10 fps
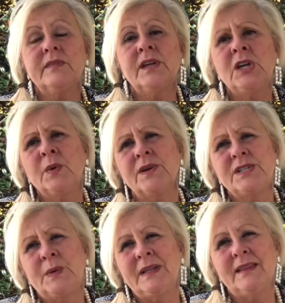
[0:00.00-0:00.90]
you are
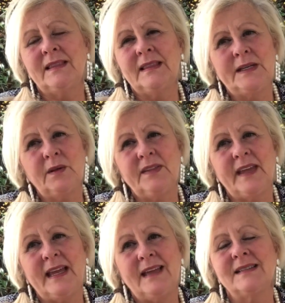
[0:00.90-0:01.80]
doing little
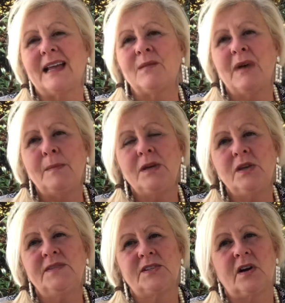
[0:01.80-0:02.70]
things like maybe
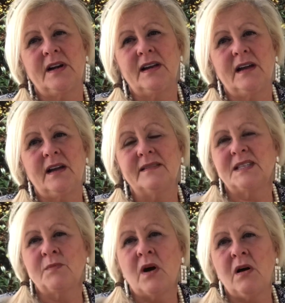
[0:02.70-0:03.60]
you started a
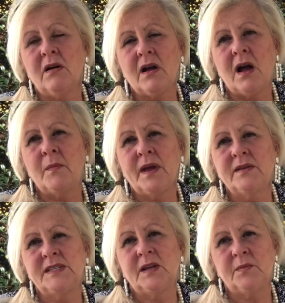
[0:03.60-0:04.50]
small
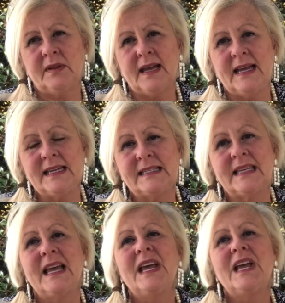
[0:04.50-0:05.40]
composting
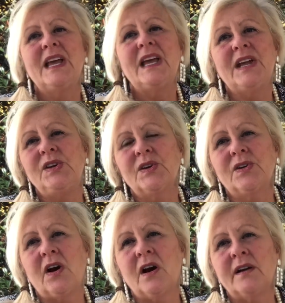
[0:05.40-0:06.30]
place in your
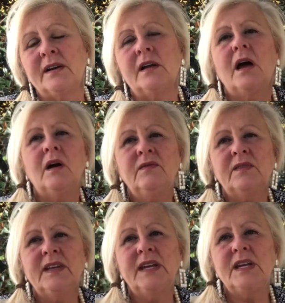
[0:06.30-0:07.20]
garden.
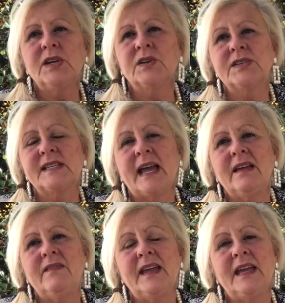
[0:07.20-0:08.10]
Hopefully you're
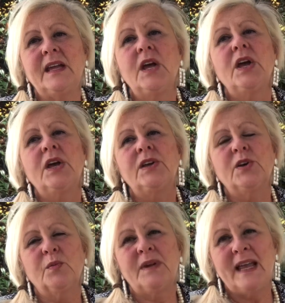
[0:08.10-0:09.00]
saving
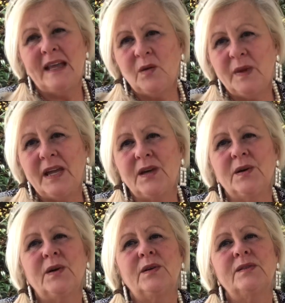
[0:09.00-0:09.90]
your banana
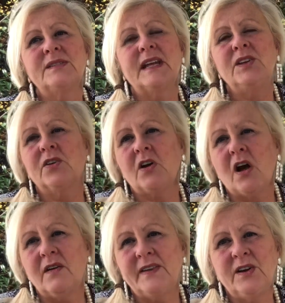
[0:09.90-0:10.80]
peels and your
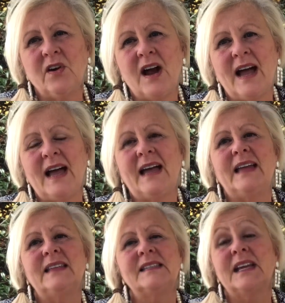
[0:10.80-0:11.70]
coffee
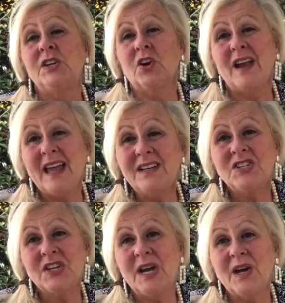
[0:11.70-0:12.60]
grinds and your
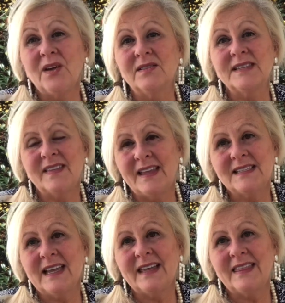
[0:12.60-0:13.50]
eggshells,
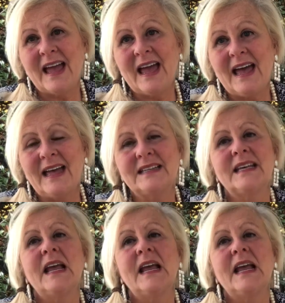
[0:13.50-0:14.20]
things like that.